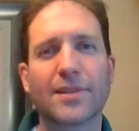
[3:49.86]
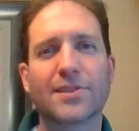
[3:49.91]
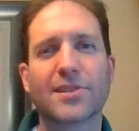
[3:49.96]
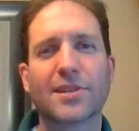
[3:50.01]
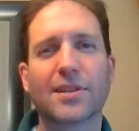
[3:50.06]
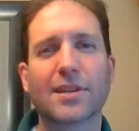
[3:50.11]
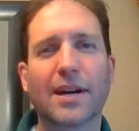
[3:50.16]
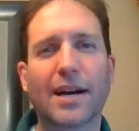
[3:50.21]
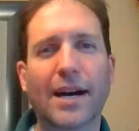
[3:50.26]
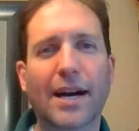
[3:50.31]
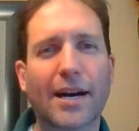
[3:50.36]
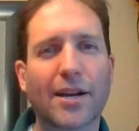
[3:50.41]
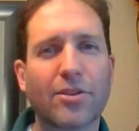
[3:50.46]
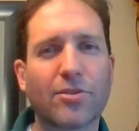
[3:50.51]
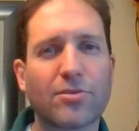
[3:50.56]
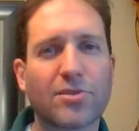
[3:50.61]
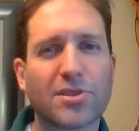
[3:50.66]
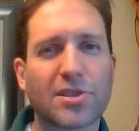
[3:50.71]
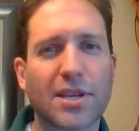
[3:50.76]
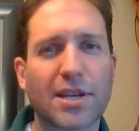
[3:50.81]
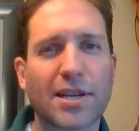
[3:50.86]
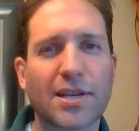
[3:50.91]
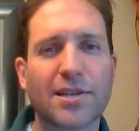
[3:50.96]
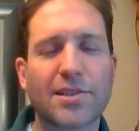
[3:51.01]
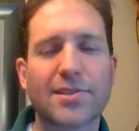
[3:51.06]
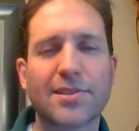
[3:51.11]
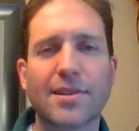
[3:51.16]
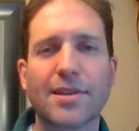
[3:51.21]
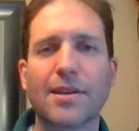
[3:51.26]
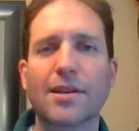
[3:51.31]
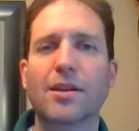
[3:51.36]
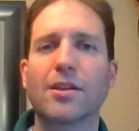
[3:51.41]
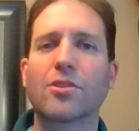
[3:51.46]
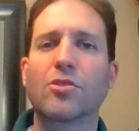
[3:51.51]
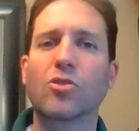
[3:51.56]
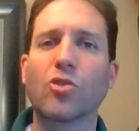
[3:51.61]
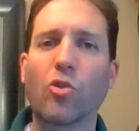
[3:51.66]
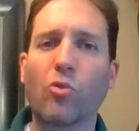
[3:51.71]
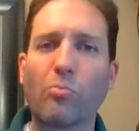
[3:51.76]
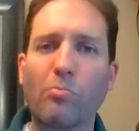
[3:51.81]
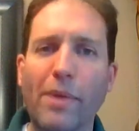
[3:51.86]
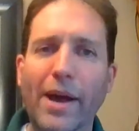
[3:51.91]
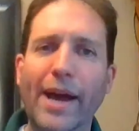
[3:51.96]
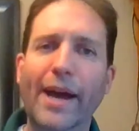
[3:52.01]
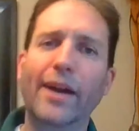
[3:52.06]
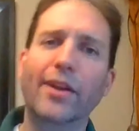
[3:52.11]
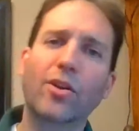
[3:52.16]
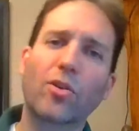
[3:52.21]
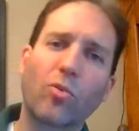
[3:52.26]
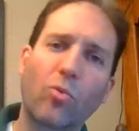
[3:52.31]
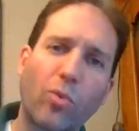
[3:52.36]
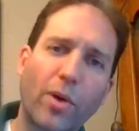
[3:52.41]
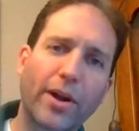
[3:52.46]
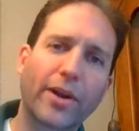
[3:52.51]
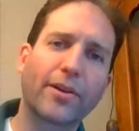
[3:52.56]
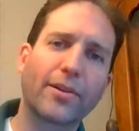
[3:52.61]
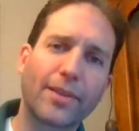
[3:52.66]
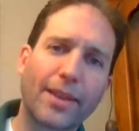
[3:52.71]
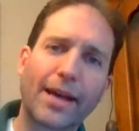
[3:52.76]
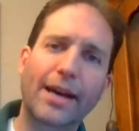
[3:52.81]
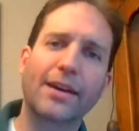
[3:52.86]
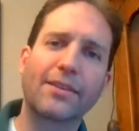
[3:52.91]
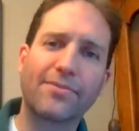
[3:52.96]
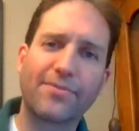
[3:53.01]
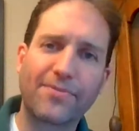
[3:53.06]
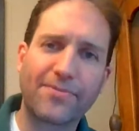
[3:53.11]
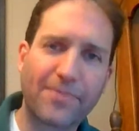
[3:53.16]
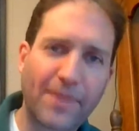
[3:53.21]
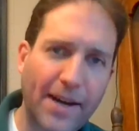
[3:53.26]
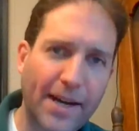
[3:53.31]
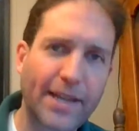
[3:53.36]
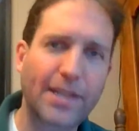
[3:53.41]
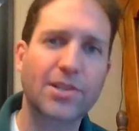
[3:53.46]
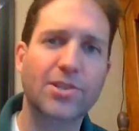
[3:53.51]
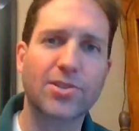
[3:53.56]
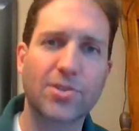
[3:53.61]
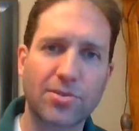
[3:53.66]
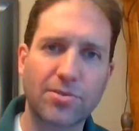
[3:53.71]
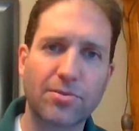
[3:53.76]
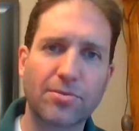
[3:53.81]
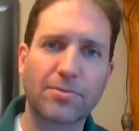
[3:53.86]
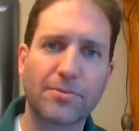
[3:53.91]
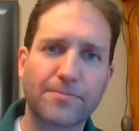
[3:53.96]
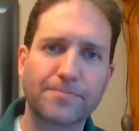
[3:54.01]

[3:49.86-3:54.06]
It's a God who says, no matter where life finds you,